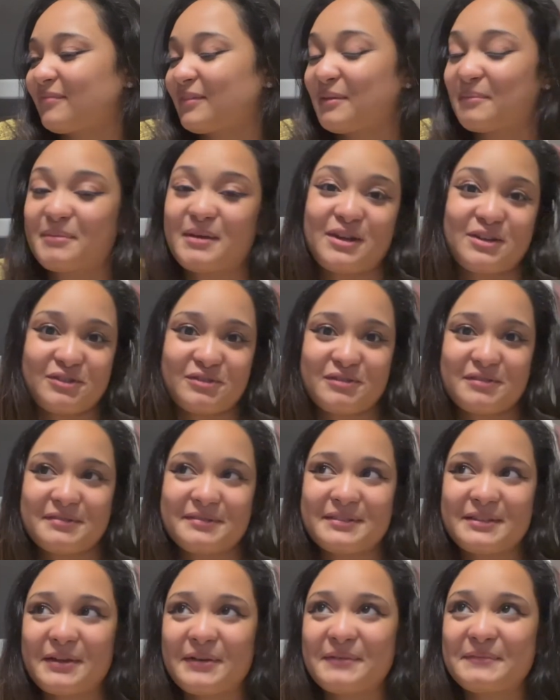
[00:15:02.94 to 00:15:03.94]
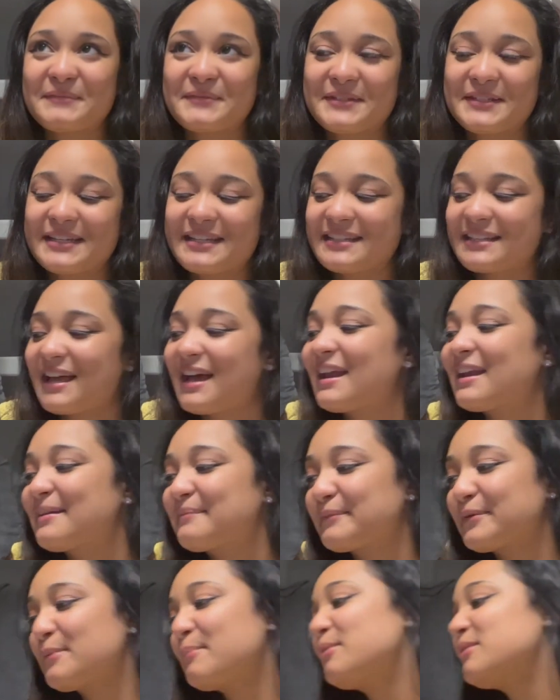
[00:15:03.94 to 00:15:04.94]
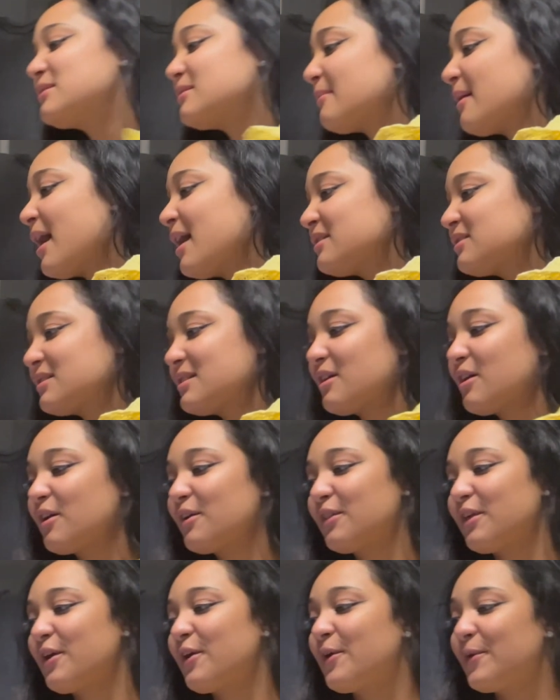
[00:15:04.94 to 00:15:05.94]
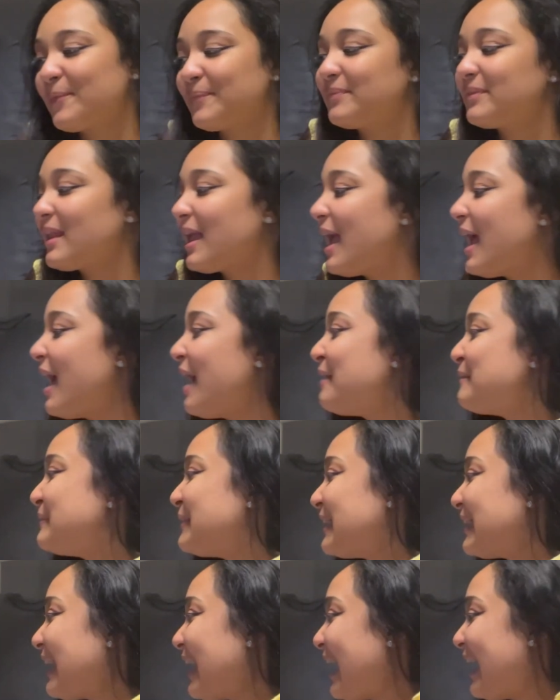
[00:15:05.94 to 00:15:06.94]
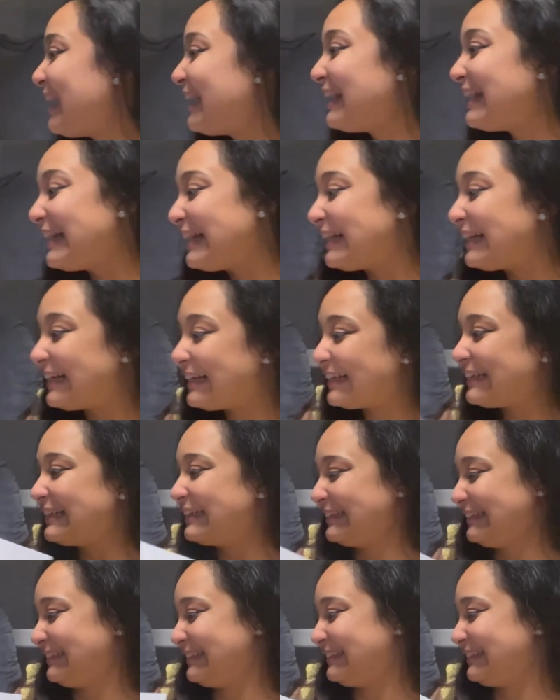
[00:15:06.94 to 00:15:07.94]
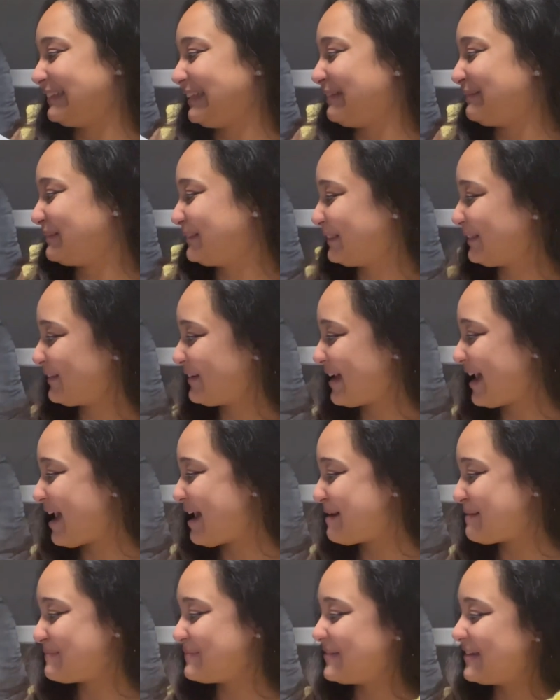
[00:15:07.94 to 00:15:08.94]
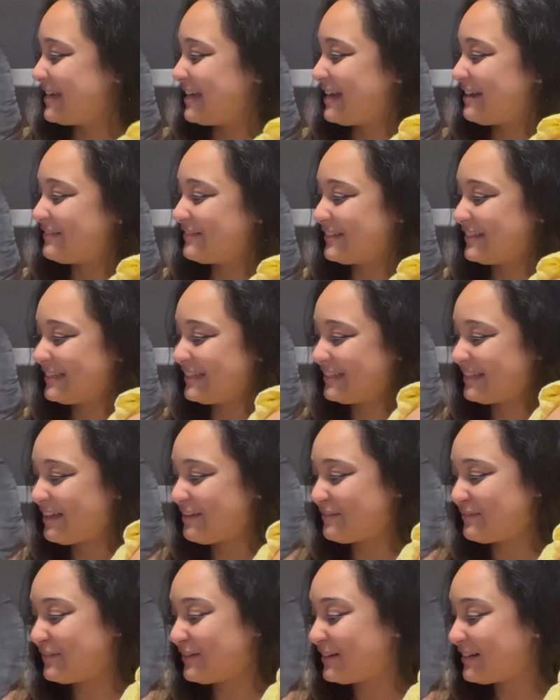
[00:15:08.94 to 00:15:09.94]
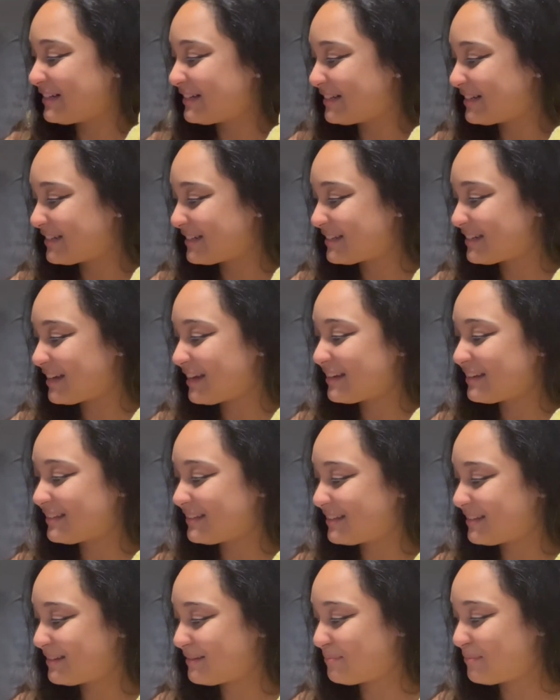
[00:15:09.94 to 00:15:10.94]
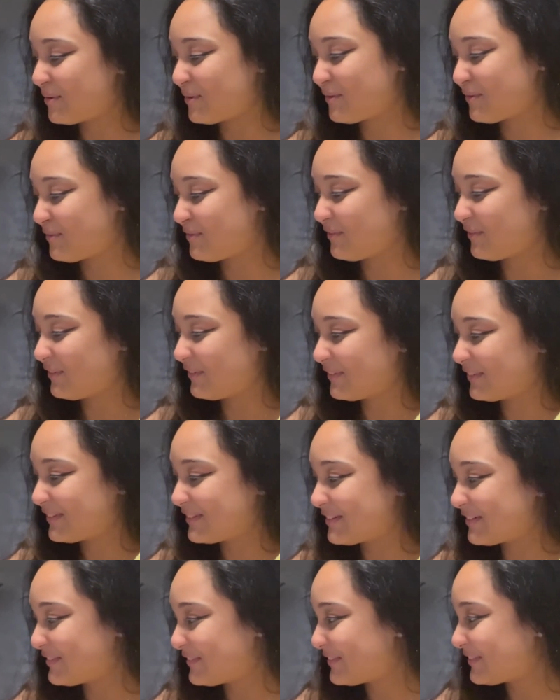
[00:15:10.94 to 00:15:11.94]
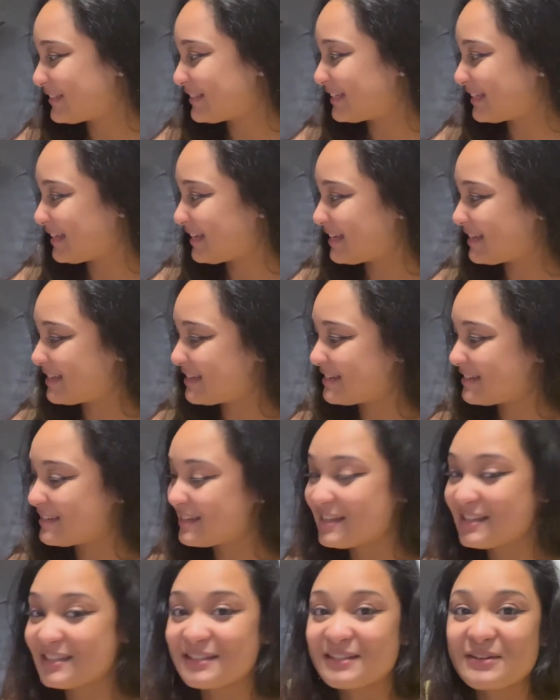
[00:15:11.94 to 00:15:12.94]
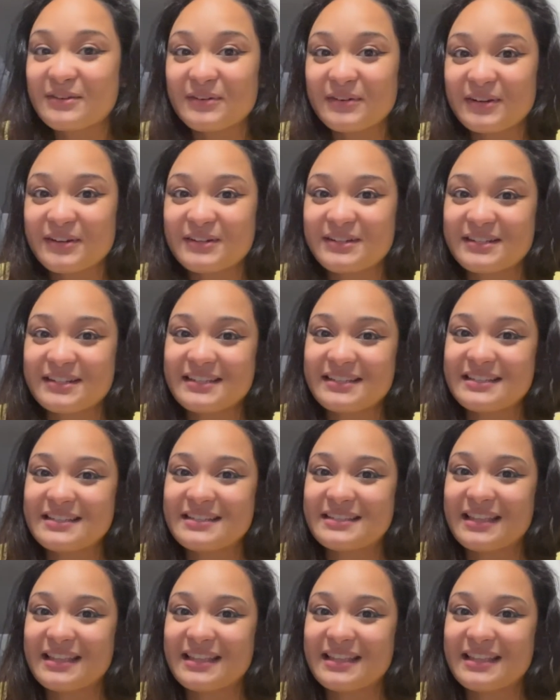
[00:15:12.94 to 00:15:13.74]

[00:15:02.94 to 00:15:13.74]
Pinterest, so I'm really excited. I'm gonna put some eyes on her though. But oh, I'm so happy. I really love her. She's beautiful. She really is. She's gorgeous.